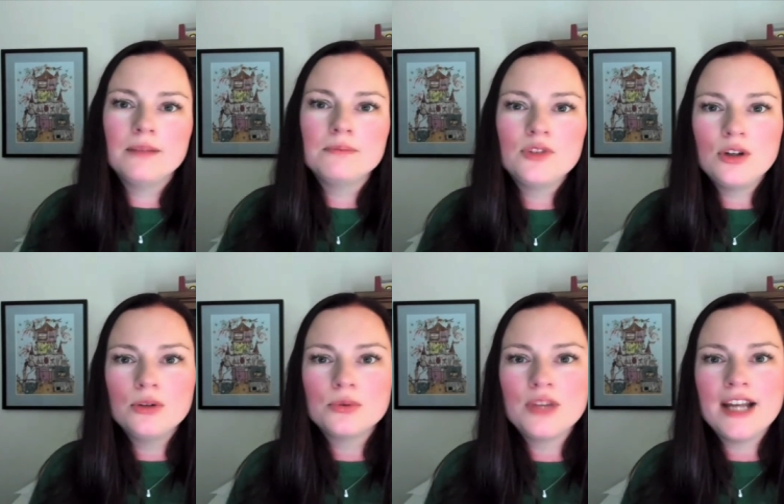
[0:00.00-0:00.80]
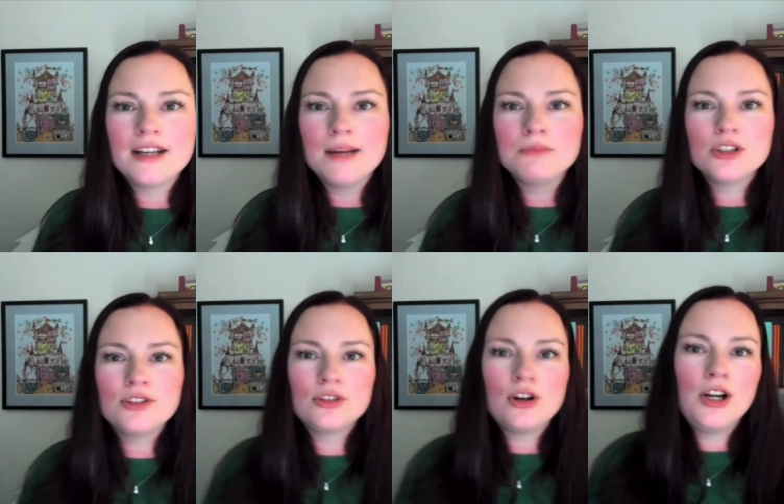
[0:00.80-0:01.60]
So that I'm just
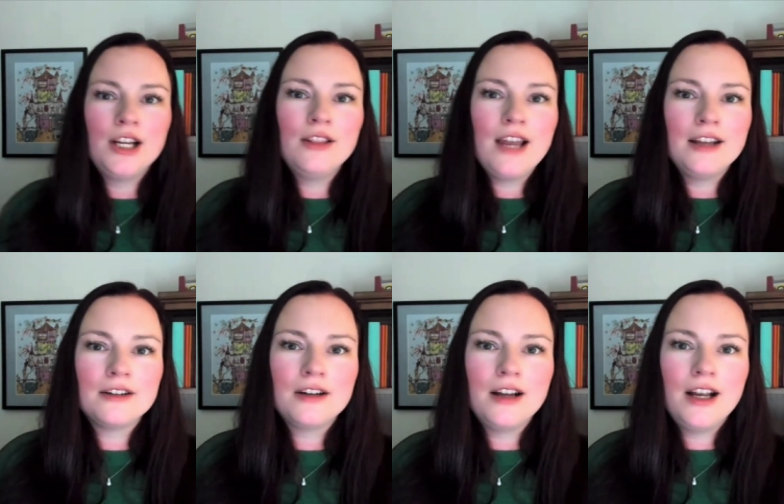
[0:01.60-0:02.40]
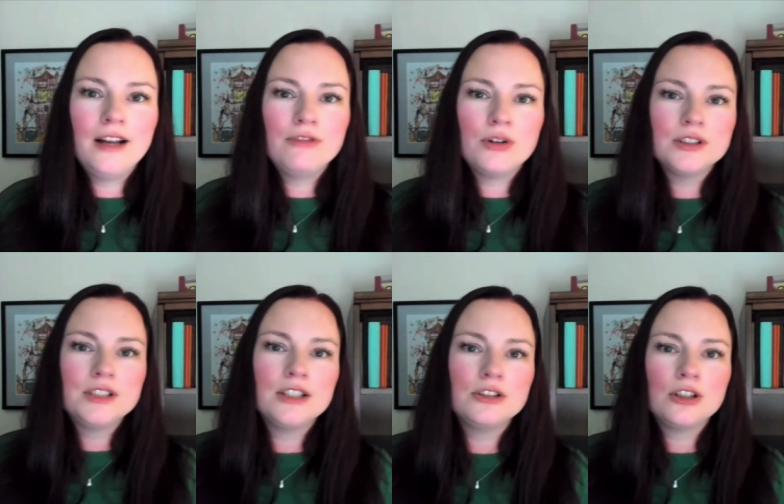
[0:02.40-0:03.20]
starting that
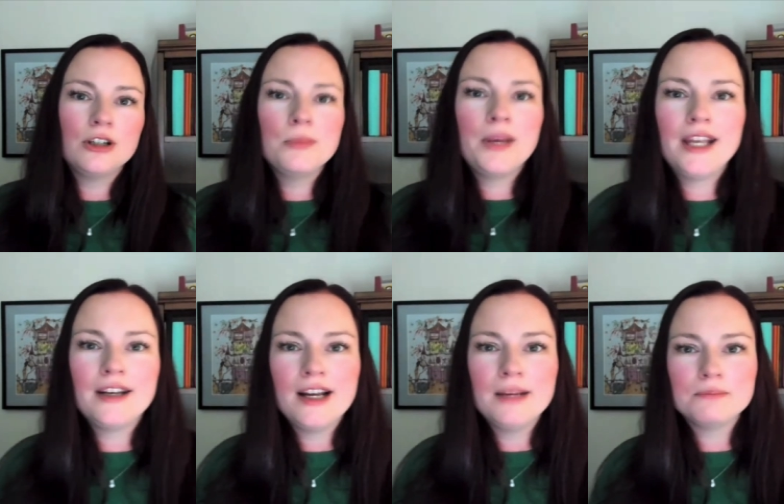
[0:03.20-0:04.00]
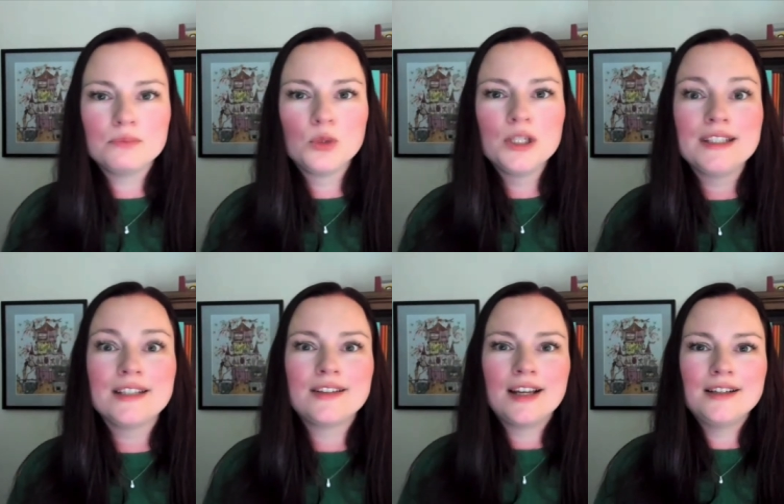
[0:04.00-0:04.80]
volunteer term, and I'm really
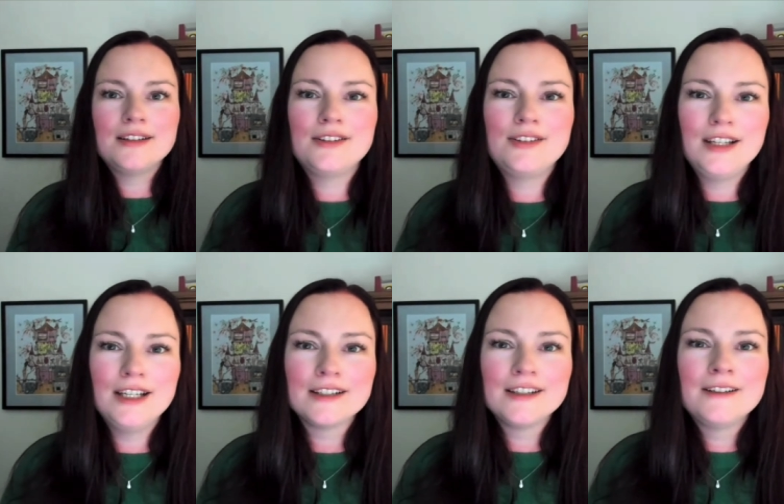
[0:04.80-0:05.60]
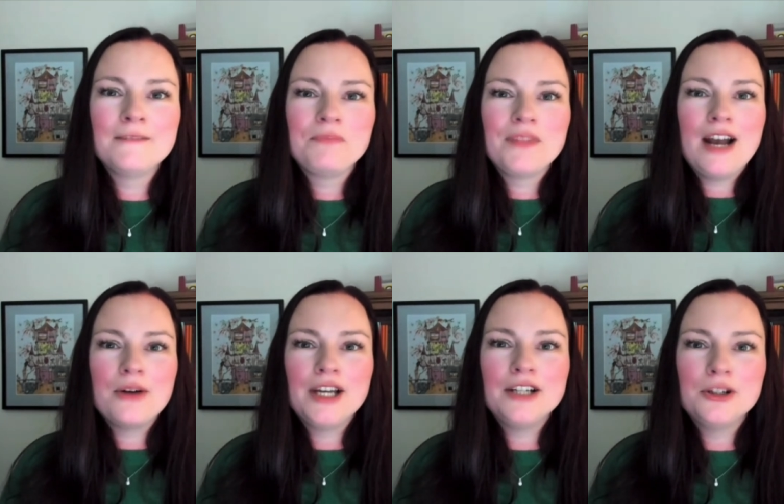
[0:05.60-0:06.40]
excited to see how
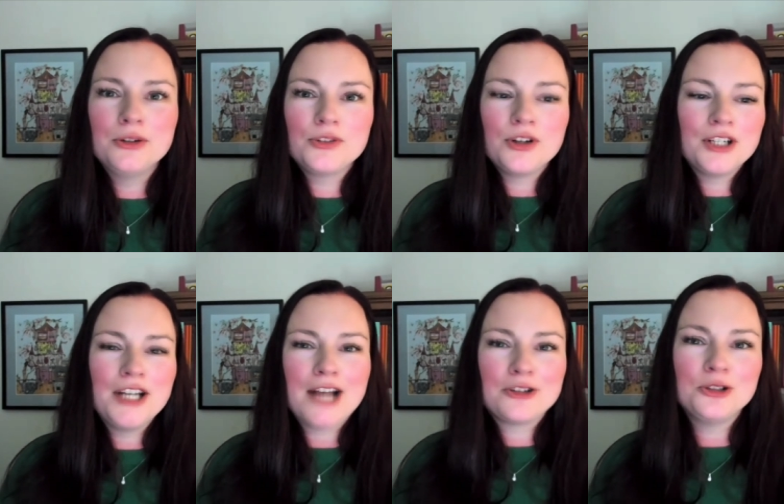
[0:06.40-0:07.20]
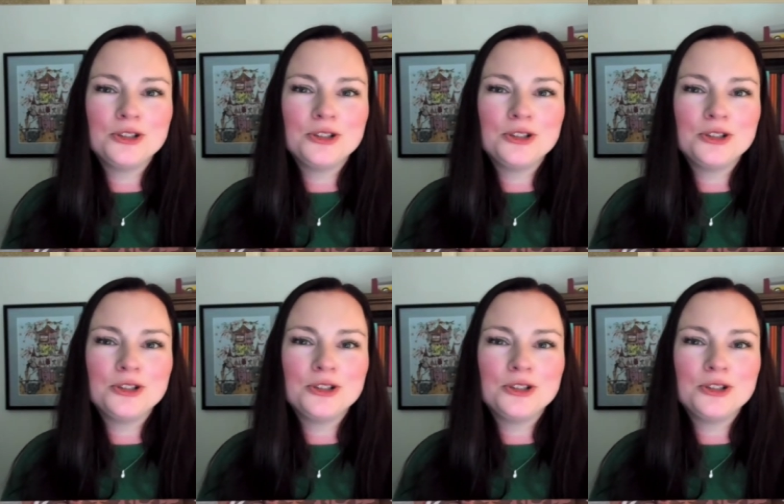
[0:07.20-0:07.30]
that goes on a national